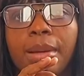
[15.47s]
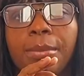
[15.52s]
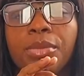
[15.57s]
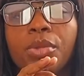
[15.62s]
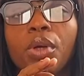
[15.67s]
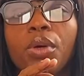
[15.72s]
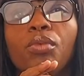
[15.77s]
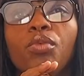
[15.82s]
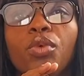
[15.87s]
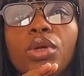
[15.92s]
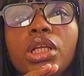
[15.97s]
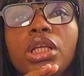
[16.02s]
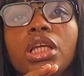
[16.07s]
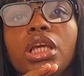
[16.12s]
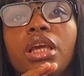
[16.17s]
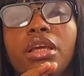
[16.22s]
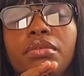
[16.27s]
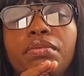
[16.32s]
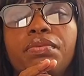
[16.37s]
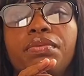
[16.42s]
I'm not
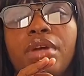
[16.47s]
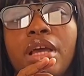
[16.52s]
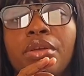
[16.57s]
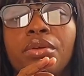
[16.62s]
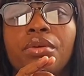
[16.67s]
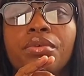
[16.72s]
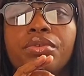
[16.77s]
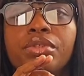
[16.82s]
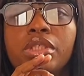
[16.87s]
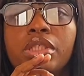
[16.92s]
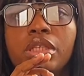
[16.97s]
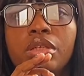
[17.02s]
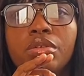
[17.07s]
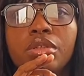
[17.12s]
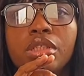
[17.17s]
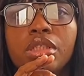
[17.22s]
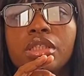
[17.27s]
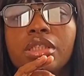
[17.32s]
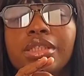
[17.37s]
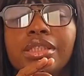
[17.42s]
really a fan of
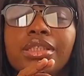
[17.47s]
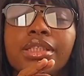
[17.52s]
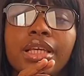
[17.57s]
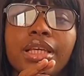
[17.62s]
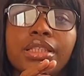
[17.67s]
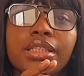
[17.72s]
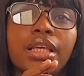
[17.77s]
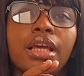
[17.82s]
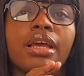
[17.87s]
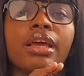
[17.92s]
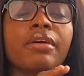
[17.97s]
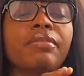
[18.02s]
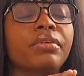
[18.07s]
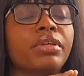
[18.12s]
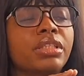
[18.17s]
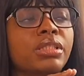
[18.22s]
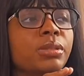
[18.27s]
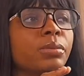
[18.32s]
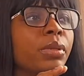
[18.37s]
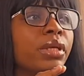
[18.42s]
series. Yes, I have
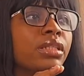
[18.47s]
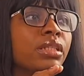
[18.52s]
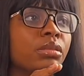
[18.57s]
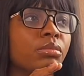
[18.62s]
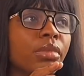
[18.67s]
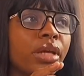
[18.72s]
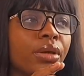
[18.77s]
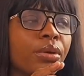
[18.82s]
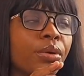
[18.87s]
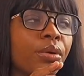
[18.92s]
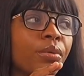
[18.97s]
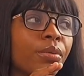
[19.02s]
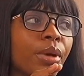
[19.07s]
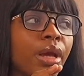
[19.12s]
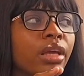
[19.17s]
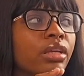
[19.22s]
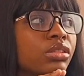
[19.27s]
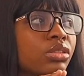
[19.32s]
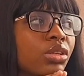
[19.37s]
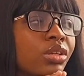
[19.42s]
expanded my
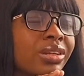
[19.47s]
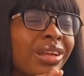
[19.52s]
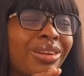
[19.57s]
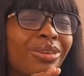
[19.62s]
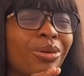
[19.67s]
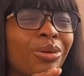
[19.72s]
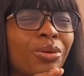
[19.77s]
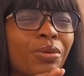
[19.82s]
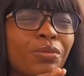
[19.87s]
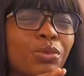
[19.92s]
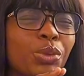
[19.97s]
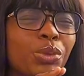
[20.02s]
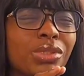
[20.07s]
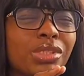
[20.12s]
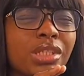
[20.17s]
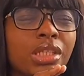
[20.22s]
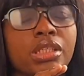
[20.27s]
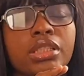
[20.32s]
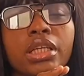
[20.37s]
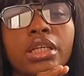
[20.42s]
horizon and all of those
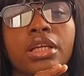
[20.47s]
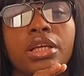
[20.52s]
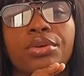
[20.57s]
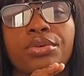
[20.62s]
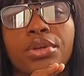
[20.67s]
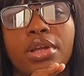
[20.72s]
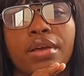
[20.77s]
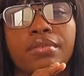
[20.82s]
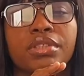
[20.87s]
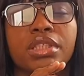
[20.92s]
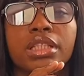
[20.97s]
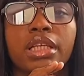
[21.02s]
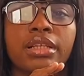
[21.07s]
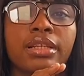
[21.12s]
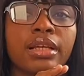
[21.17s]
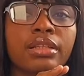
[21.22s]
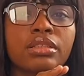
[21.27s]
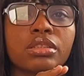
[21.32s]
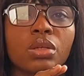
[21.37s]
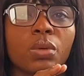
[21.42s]
things, and I know that I've said
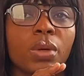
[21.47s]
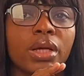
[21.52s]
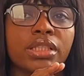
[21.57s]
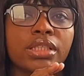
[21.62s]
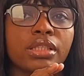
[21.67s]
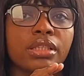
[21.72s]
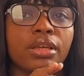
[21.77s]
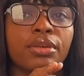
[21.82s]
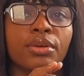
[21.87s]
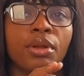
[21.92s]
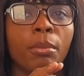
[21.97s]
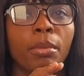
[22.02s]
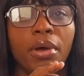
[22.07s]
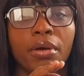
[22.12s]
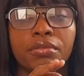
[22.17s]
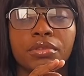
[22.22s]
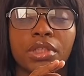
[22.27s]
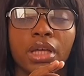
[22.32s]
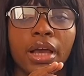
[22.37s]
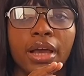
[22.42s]
that quite a number
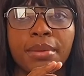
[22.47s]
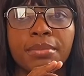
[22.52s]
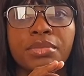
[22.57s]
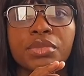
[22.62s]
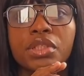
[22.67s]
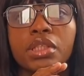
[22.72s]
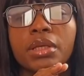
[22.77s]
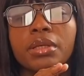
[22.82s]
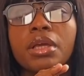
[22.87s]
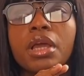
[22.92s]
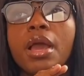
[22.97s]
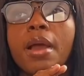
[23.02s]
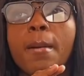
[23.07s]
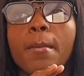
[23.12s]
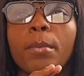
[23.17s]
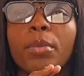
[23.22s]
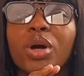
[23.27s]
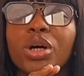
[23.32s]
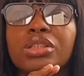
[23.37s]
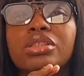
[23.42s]
of times,
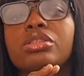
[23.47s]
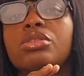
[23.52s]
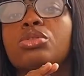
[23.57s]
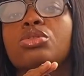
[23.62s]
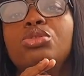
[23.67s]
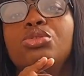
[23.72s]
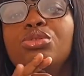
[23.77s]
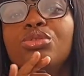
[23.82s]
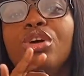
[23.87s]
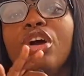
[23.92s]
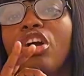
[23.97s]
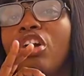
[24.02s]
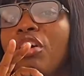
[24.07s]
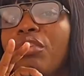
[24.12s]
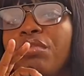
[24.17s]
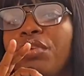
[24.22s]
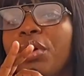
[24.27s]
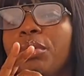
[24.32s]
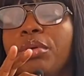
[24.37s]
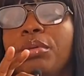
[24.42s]
but do not
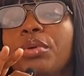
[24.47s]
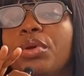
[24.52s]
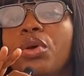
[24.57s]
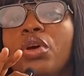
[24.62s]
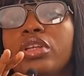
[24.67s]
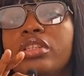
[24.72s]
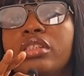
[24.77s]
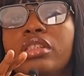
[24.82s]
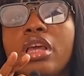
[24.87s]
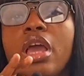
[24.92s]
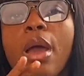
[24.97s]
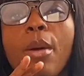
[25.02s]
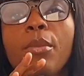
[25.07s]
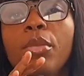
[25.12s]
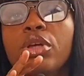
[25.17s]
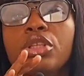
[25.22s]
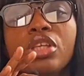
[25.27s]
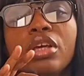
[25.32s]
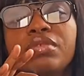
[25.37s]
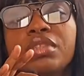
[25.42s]
come for me, because
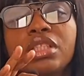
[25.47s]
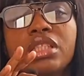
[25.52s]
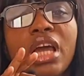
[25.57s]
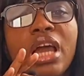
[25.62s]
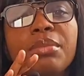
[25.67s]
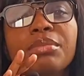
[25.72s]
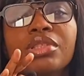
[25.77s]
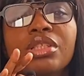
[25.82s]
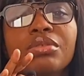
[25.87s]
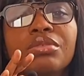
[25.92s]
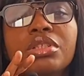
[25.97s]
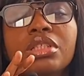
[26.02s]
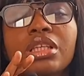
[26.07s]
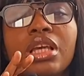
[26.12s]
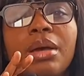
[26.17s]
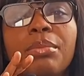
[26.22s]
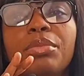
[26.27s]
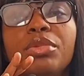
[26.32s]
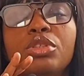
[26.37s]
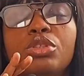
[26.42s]
most of the time series
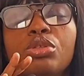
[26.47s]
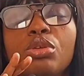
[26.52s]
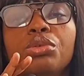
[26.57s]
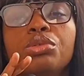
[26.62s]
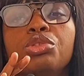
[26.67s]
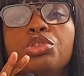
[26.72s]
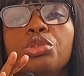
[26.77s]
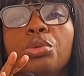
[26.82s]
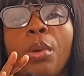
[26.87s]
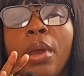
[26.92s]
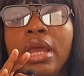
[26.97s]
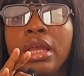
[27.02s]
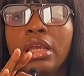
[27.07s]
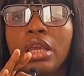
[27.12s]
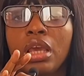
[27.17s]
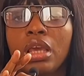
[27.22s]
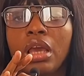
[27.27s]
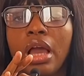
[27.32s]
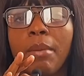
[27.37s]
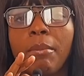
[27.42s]
can be so
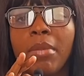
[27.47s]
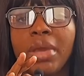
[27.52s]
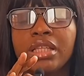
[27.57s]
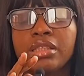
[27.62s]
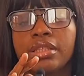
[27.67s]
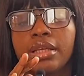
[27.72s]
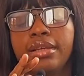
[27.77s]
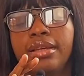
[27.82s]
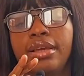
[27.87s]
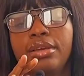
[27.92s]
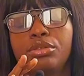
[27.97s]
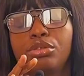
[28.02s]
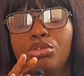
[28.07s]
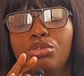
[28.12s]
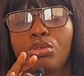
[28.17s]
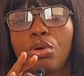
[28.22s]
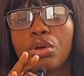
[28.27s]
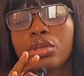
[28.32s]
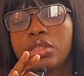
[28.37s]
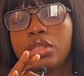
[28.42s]
draining and mentally
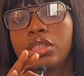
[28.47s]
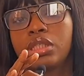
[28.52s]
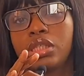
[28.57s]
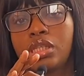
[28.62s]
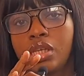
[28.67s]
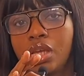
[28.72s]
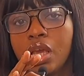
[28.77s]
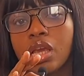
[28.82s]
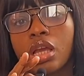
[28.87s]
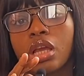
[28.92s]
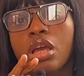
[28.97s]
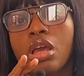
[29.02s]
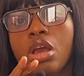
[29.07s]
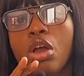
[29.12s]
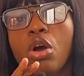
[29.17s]
exhausting.